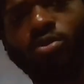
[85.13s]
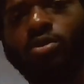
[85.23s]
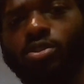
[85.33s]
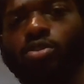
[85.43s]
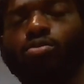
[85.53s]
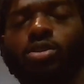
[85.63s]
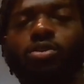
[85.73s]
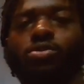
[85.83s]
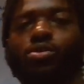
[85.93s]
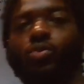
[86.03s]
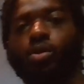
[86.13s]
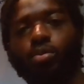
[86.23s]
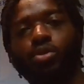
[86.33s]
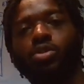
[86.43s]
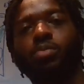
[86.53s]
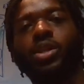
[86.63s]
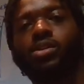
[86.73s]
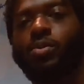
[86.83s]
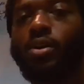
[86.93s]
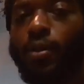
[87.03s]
It's other materials as well, but mostly plasma.